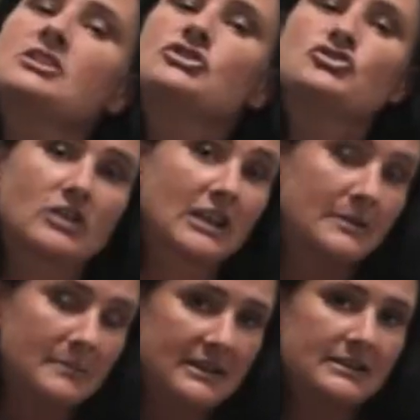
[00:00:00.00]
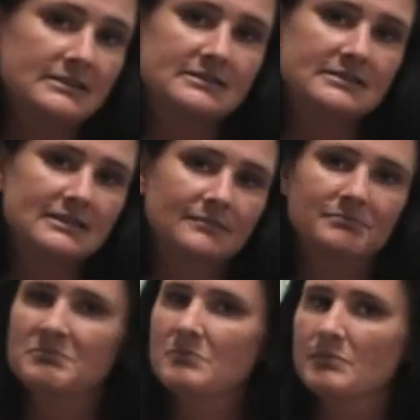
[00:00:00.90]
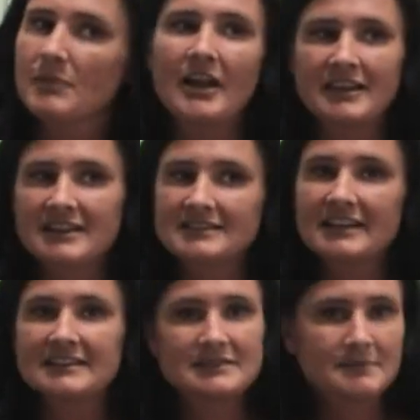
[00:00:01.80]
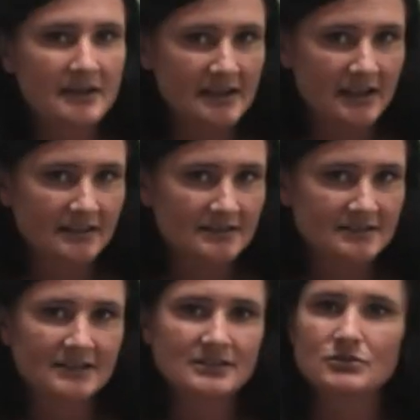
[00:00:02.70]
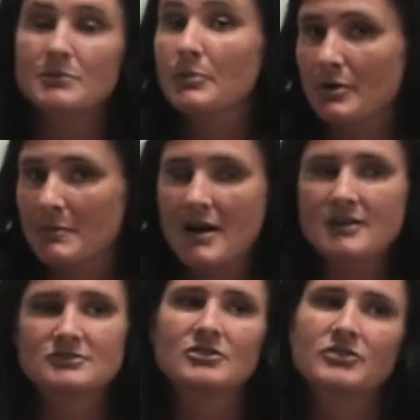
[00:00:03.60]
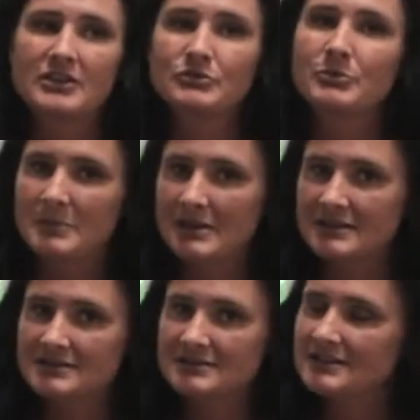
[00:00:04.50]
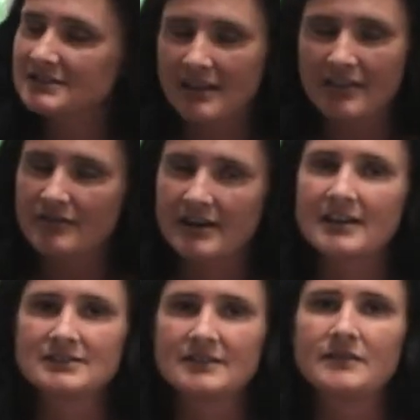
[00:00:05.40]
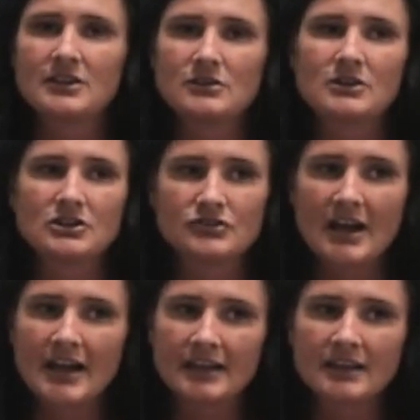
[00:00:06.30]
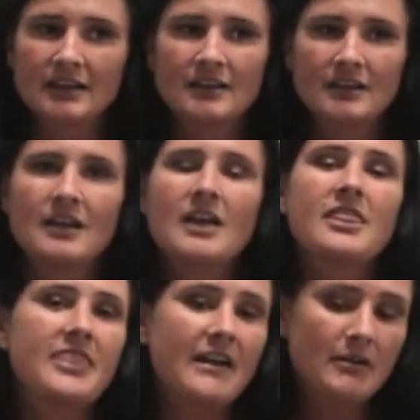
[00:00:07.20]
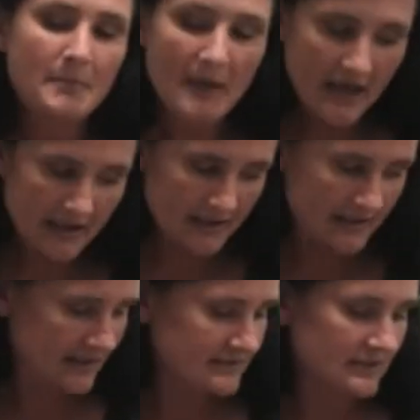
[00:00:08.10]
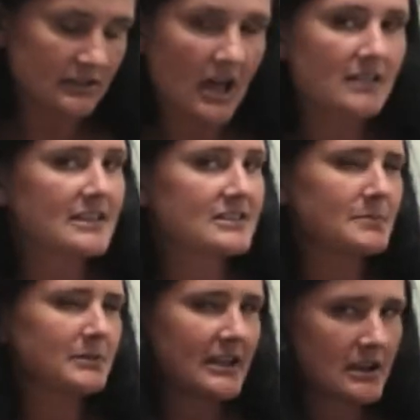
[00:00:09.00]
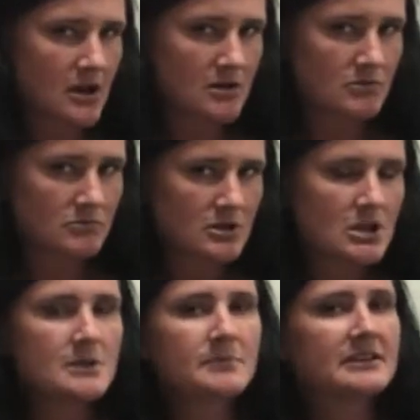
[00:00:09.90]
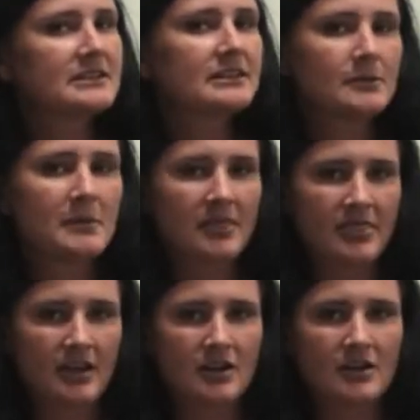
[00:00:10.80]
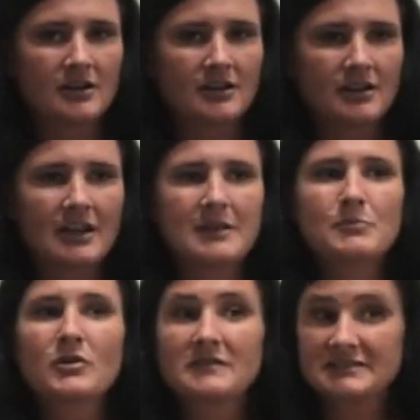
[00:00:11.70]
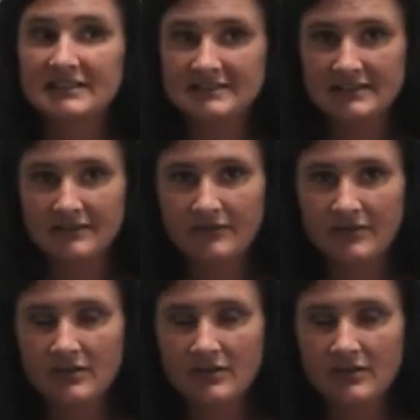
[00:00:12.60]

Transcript: stringing beads. Like to make necklaces or bookmarks or things with beads. That's another great activity you can try. Theraputty is a lot like the Play-Doh, but it's a little bit thicker and more resistive.